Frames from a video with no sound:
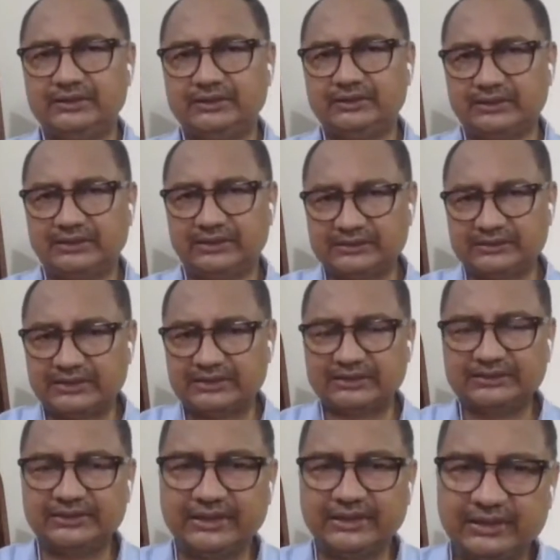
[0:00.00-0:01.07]
uh, at
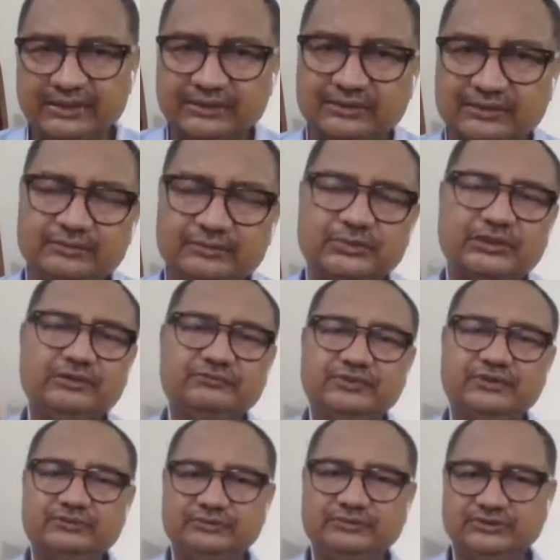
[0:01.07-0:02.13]
another end by the
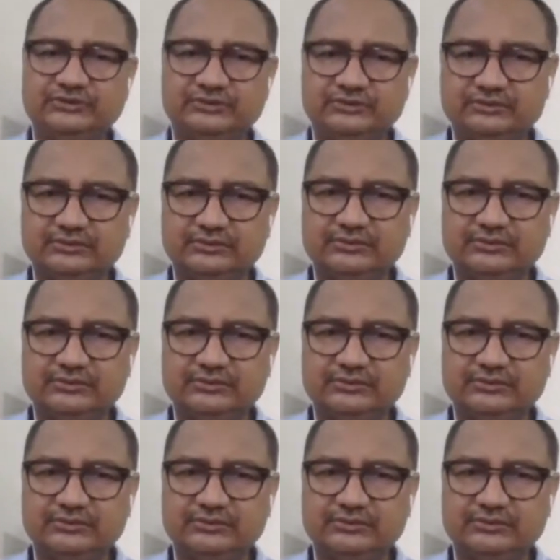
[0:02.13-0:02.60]
very rich